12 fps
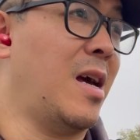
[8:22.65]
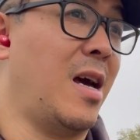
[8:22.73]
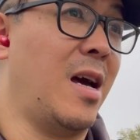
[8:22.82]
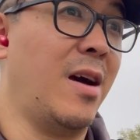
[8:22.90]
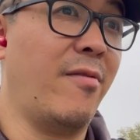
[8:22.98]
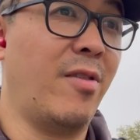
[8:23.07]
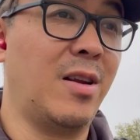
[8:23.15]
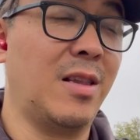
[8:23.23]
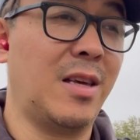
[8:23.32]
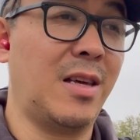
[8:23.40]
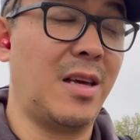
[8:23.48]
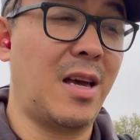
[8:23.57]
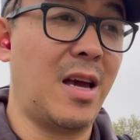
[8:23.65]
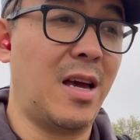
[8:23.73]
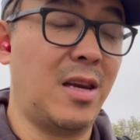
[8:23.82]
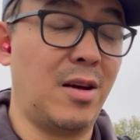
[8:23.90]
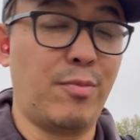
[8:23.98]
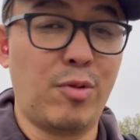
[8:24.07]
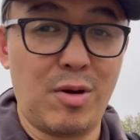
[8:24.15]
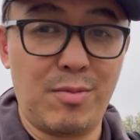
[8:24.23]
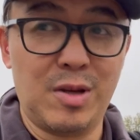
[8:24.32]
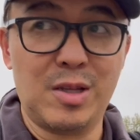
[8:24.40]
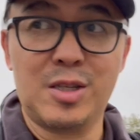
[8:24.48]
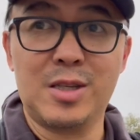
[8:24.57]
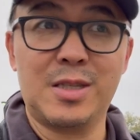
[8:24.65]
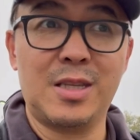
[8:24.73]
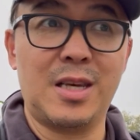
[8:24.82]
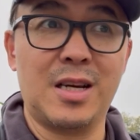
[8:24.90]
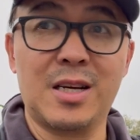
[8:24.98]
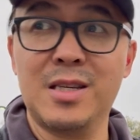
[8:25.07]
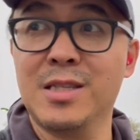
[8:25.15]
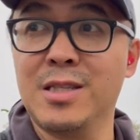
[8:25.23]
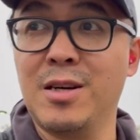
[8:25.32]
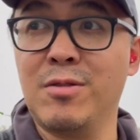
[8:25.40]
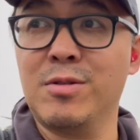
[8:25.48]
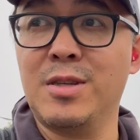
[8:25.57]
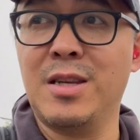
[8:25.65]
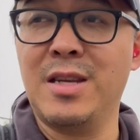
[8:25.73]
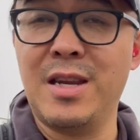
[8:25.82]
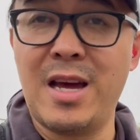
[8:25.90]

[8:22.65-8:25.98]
have finally been appointed to see a consultant